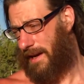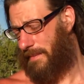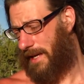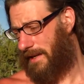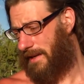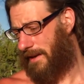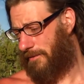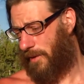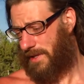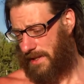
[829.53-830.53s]
I mean,
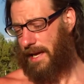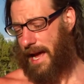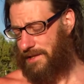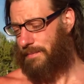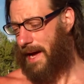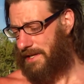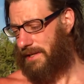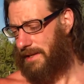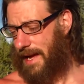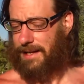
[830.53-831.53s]
of course, as you
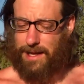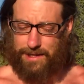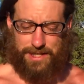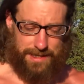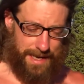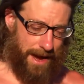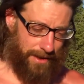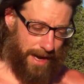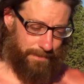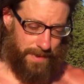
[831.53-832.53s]
mentioned, technology has now
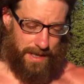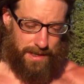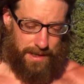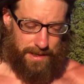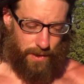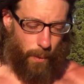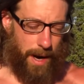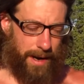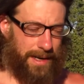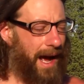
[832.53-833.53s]
come to
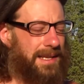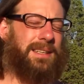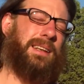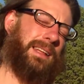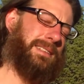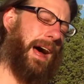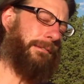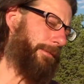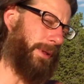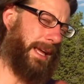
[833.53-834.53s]
where it's
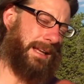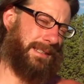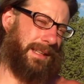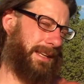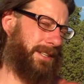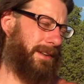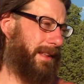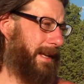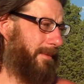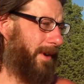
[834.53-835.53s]
not fully
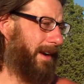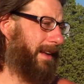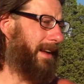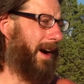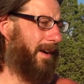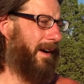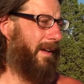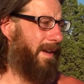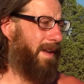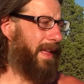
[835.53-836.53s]
isolational anymore,
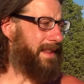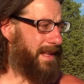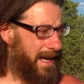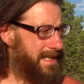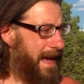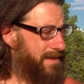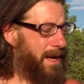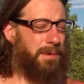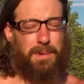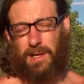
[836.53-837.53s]
It does have
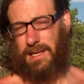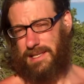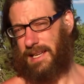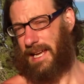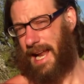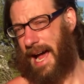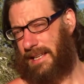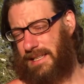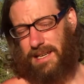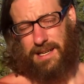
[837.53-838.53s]
some abilities to
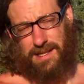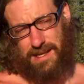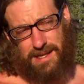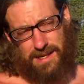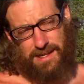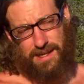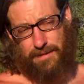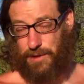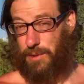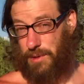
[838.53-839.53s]
connect
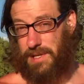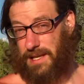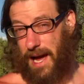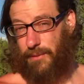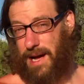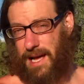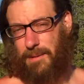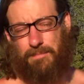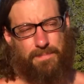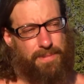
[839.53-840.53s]
if you use it that way.